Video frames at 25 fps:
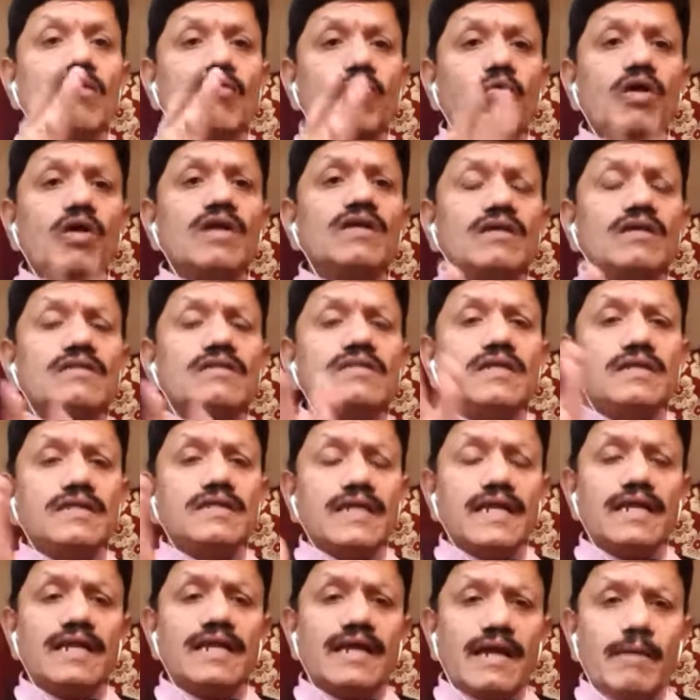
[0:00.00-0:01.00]
What are the
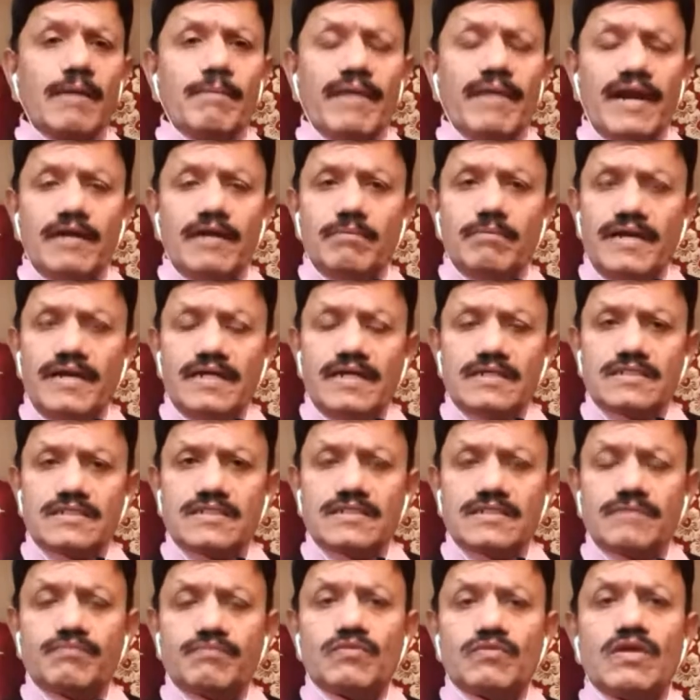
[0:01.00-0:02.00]
10
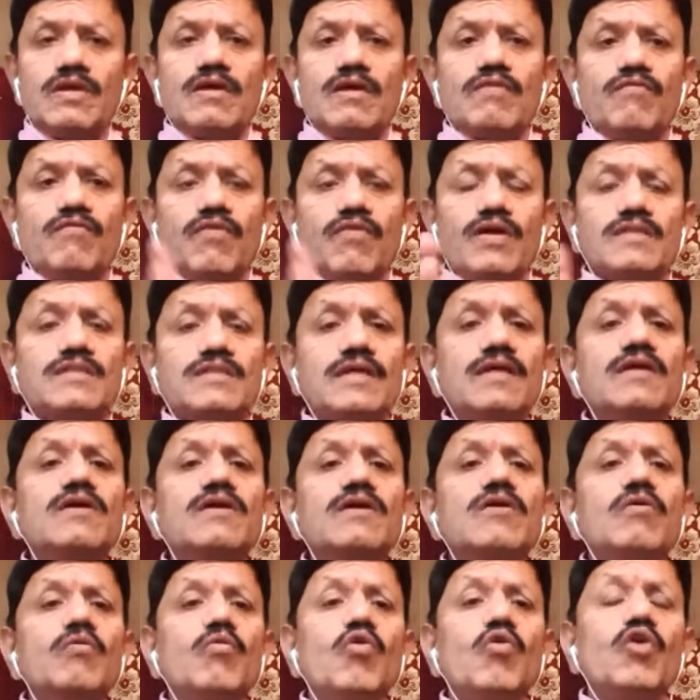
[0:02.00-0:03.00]
commandments for
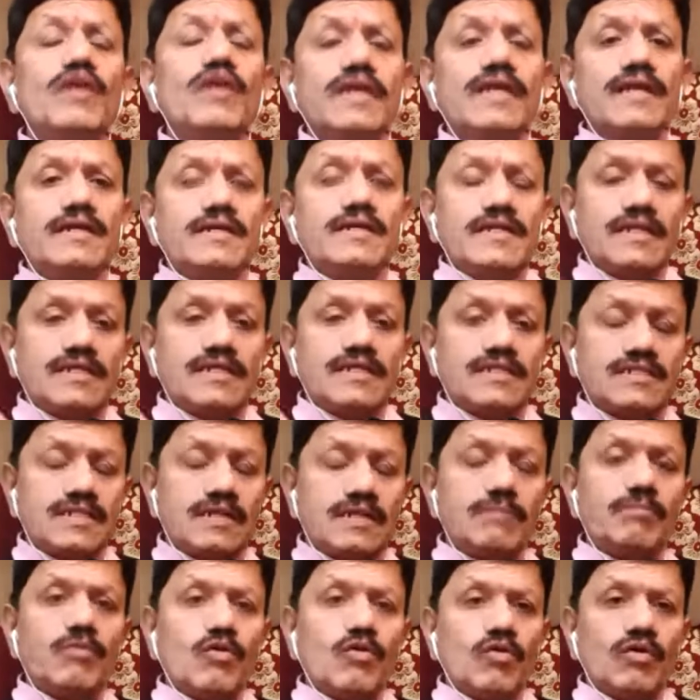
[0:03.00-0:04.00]
the
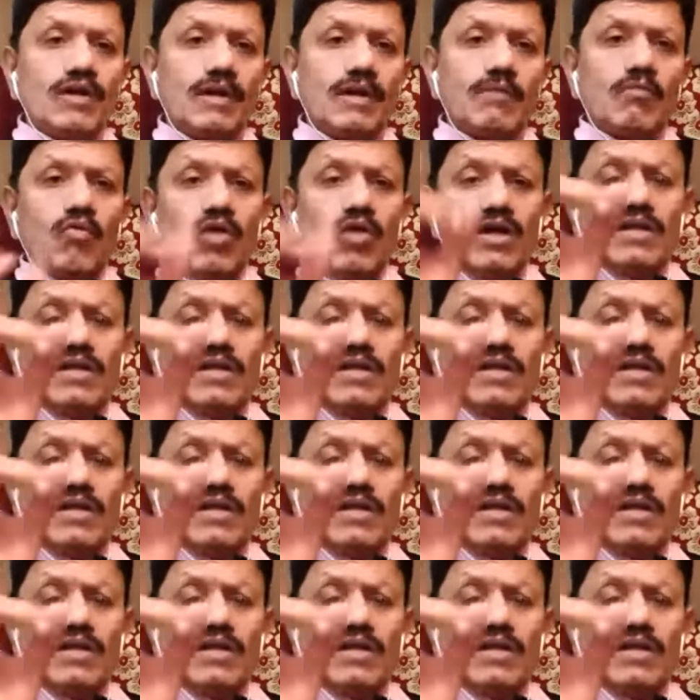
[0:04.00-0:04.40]
orientation program?